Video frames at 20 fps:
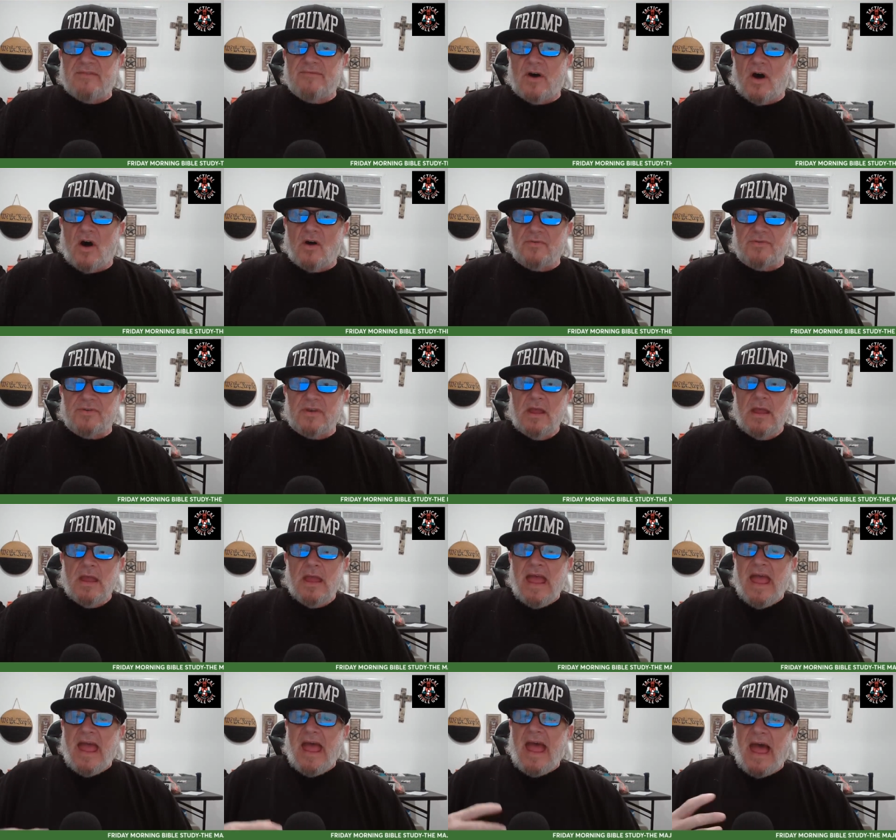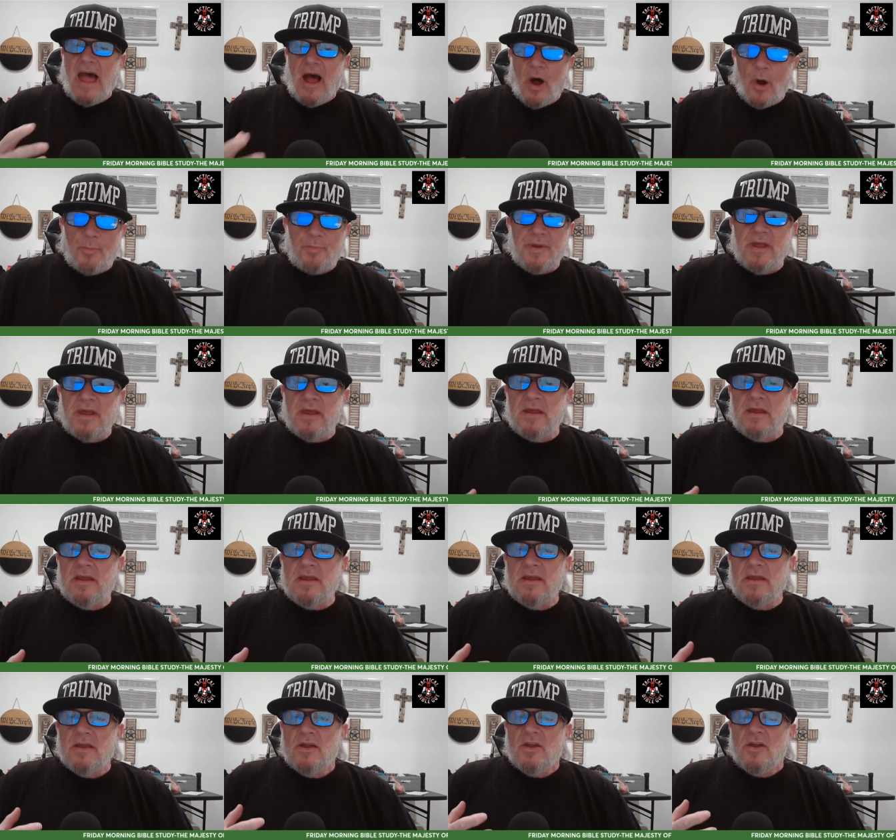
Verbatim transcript: involves helping